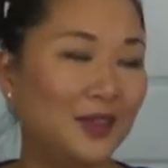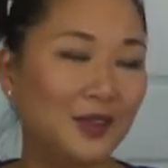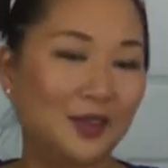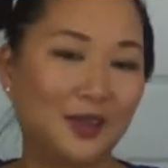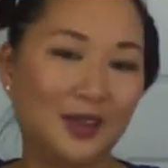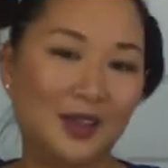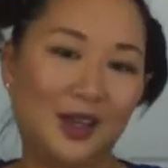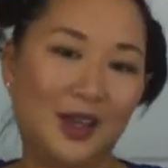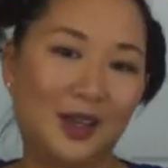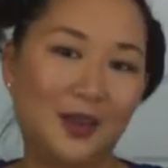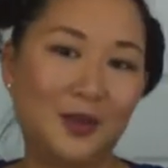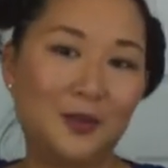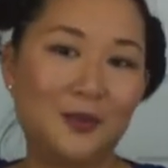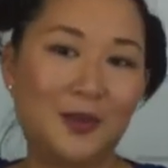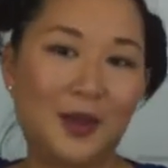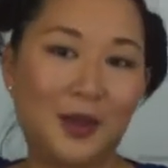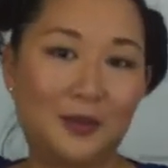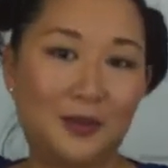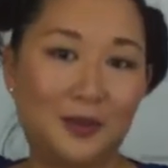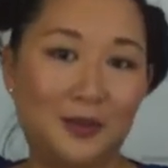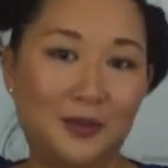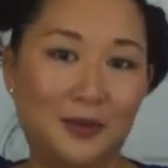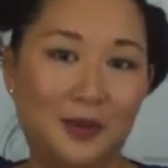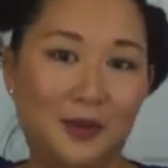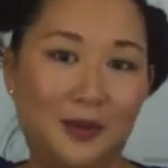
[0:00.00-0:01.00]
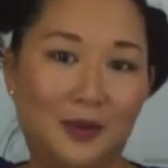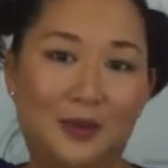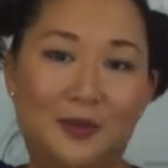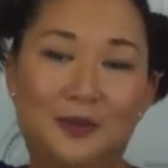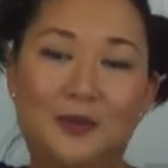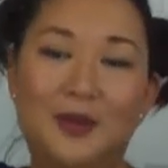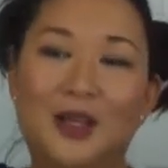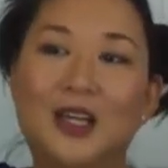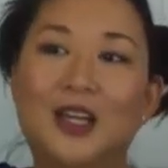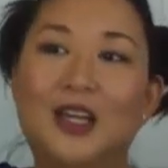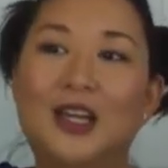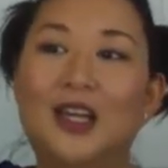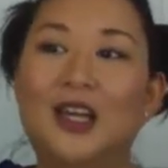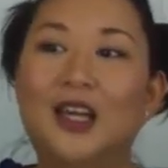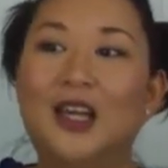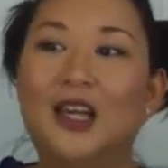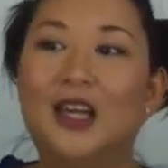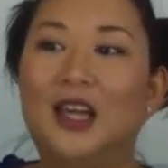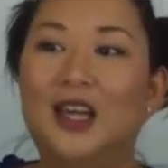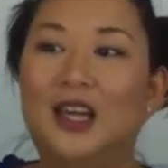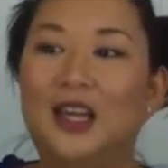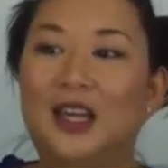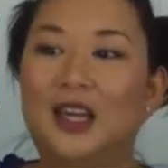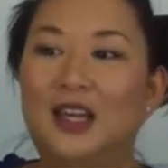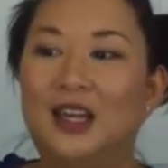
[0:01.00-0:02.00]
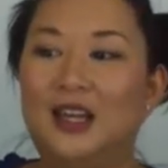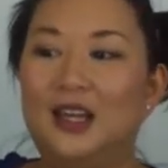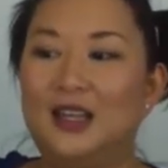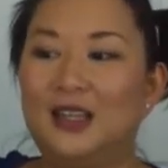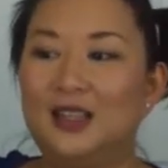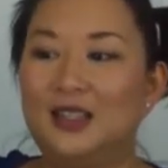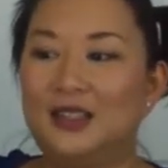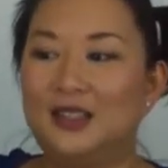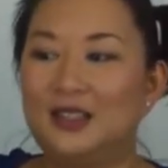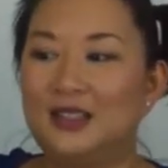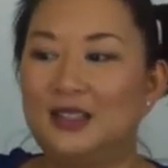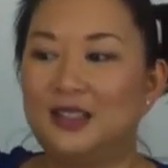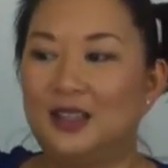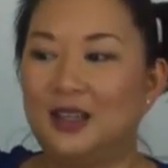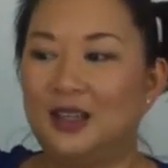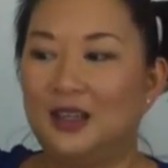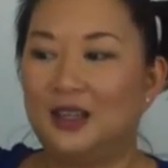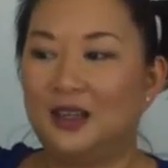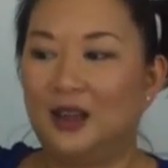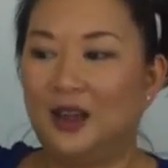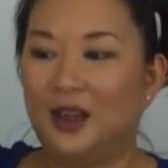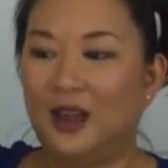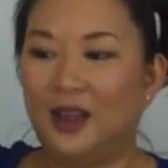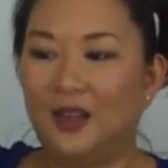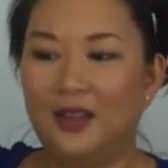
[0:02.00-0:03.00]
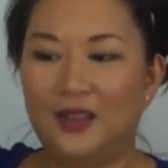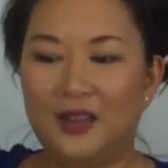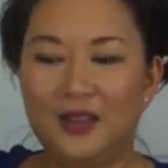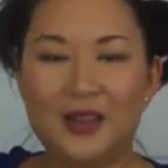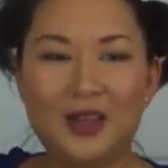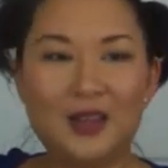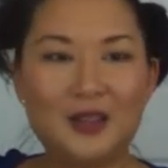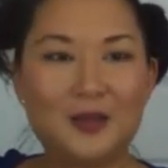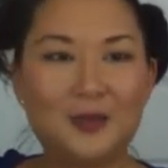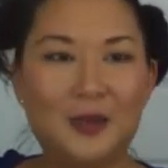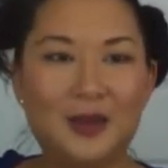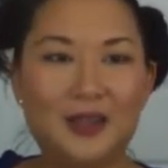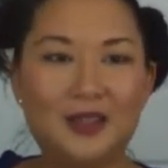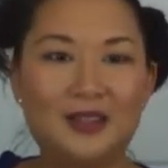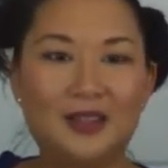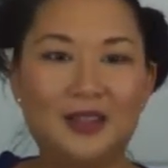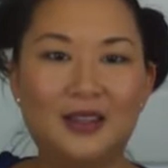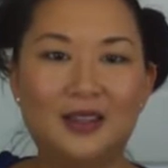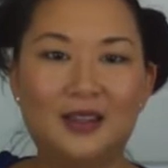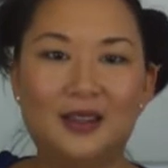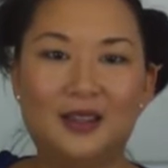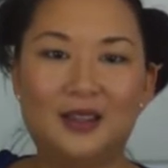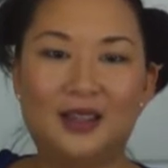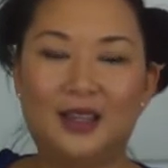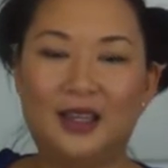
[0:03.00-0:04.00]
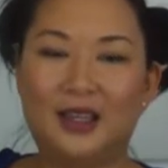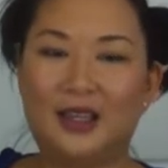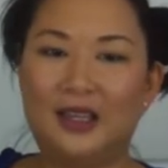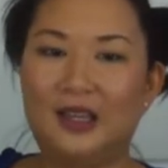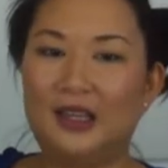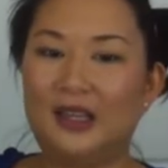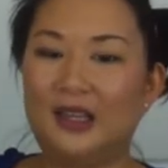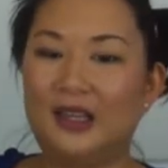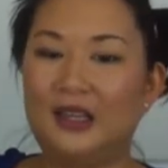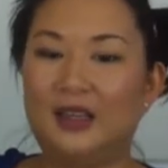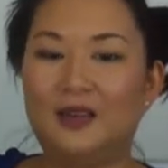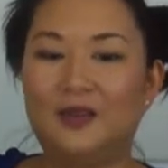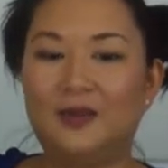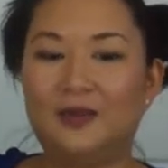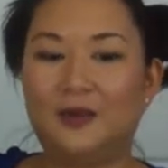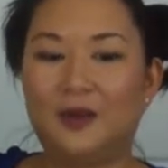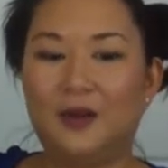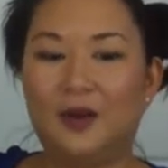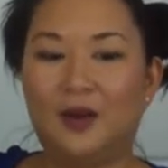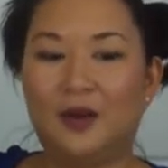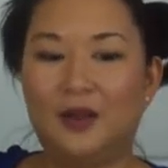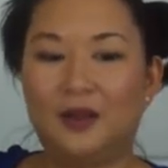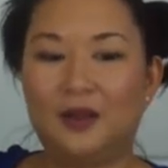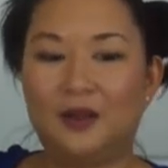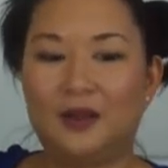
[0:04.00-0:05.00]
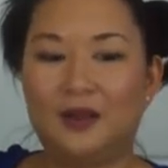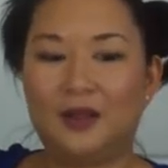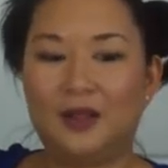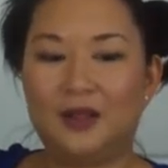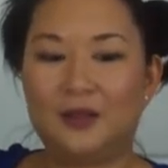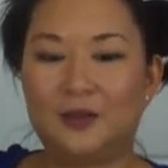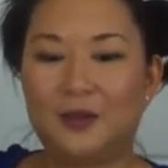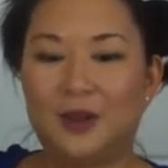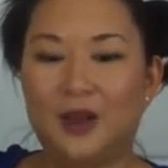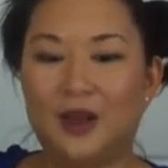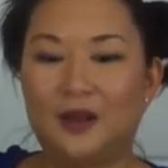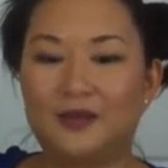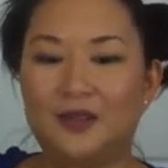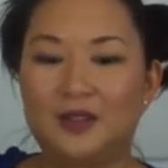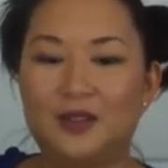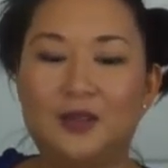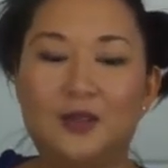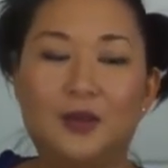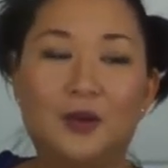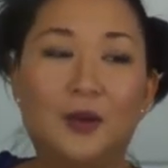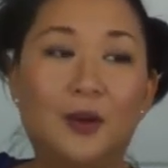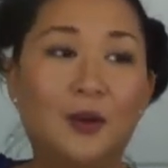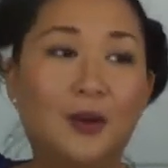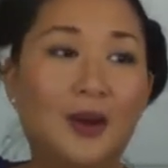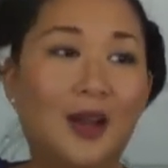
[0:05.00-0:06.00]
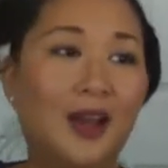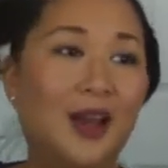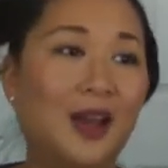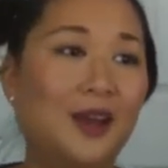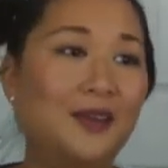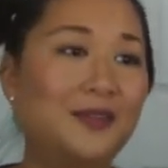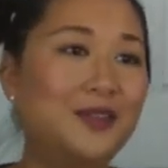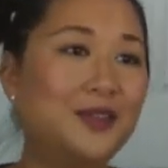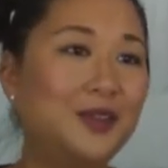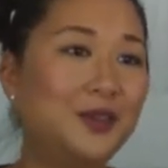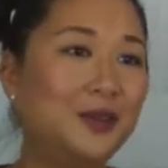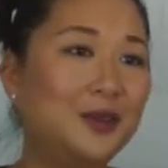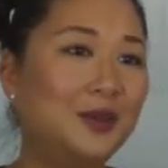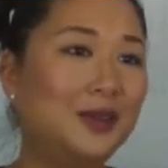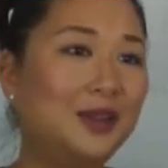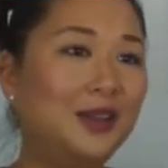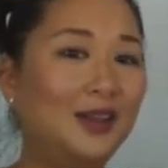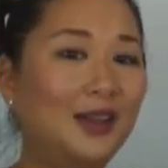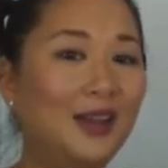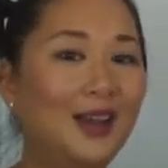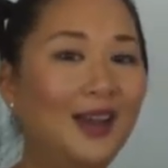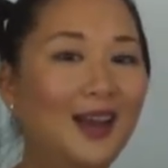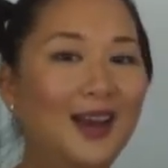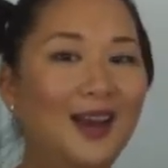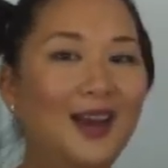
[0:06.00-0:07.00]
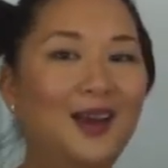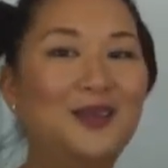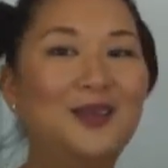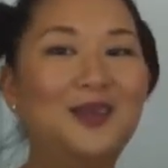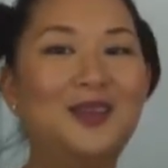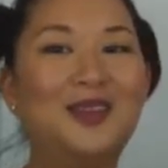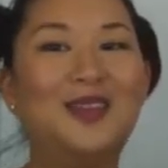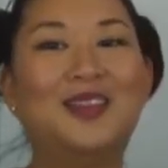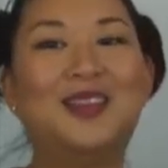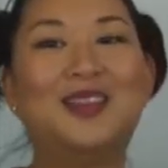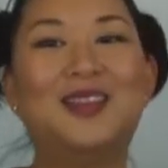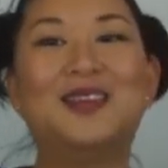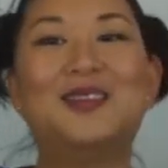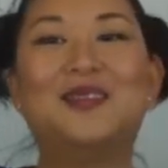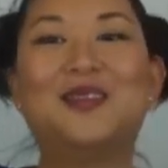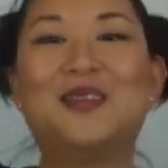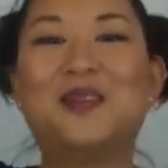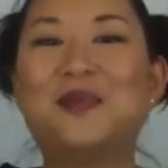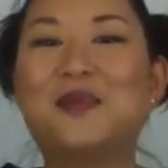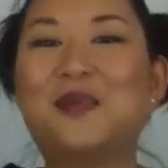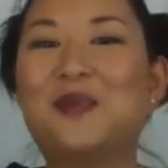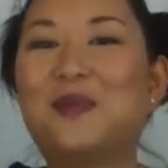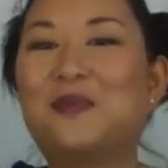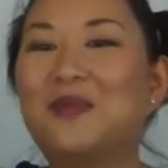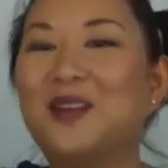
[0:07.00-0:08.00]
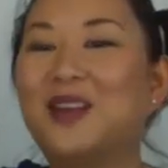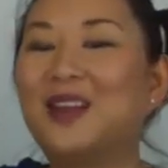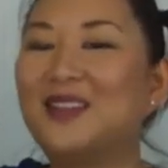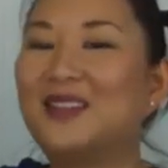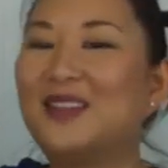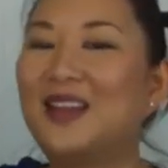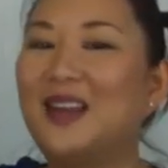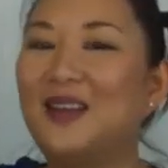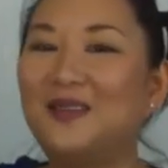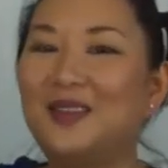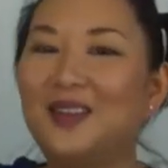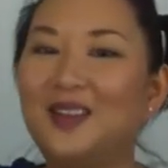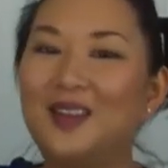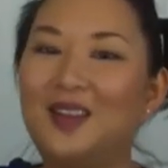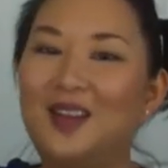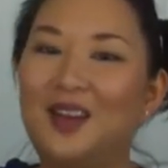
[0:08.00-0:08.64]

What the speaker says: clean out the baby room, and I think that's basically it for all the things we have to do. Oh, I have to clean out the living room because I have